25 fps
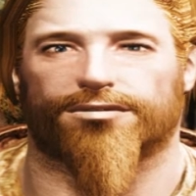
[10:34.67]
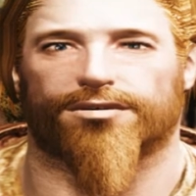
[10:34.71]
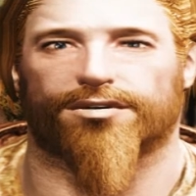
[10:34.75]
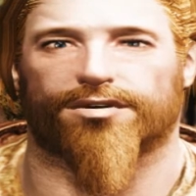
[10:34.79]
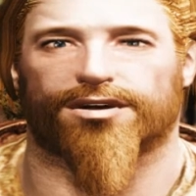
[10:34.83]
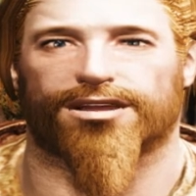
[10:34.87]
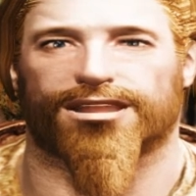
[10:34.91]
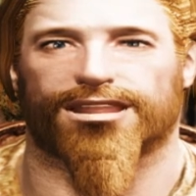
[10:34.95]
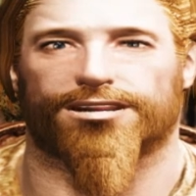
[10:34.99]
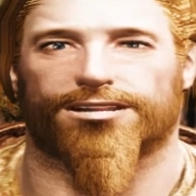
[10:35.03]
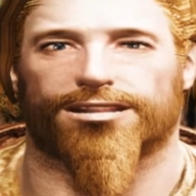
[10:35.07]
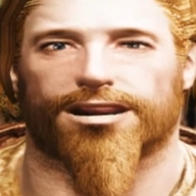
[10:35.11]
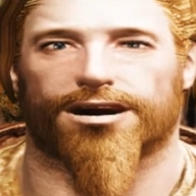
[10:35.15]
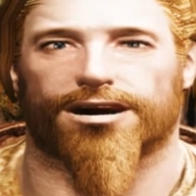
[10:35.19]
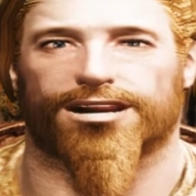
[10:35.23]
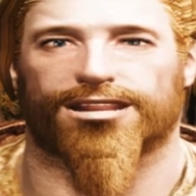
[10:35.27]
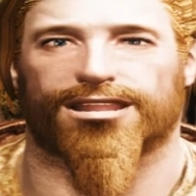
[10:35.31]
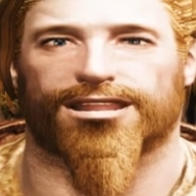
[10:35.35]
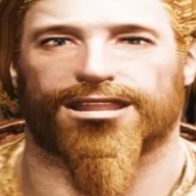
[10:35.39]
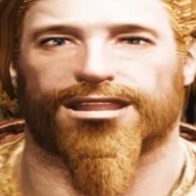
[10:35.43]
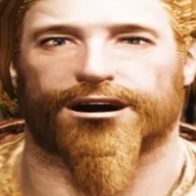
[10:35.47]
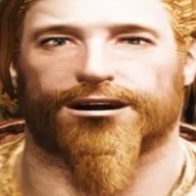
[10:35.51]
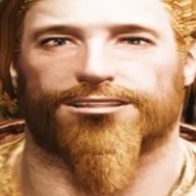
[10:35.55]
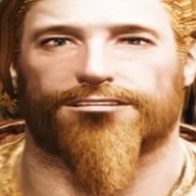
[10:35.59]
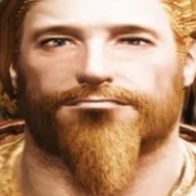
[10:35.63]
Where's your
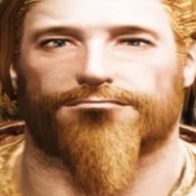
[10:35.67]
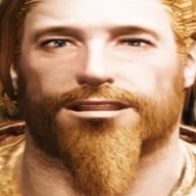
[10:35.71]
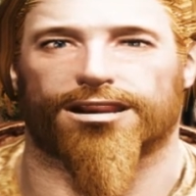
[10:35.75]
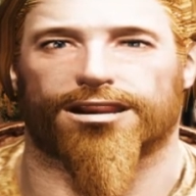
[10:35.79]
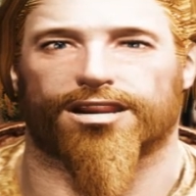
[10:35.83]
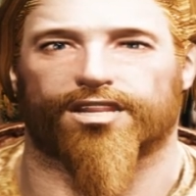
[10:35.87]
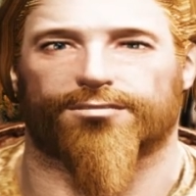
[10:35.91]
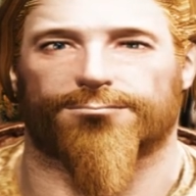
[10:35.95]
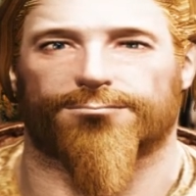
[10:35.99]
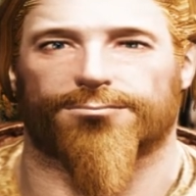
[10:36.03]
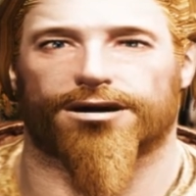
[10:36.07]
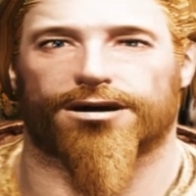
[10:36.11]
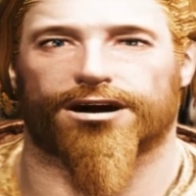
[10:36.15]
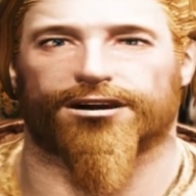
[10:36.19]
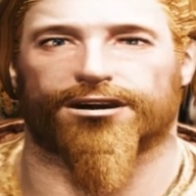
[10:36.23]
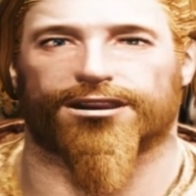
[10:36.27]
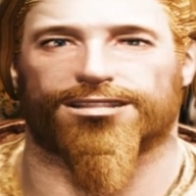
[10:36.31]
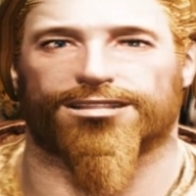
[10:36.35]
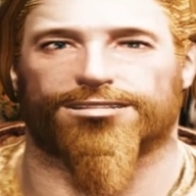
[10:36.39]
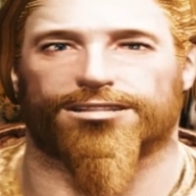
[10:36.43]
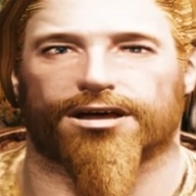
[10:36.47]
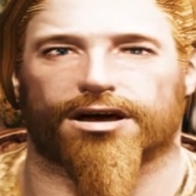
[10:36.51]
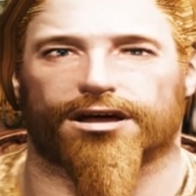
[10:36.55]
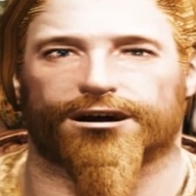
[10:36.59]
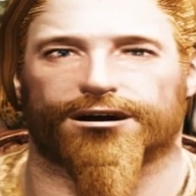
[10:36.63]
sense of humor?
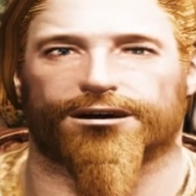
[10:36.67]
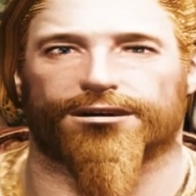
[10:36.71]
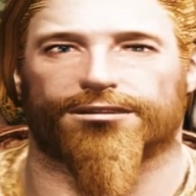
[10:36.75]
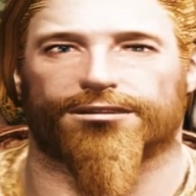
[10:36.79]
Listen.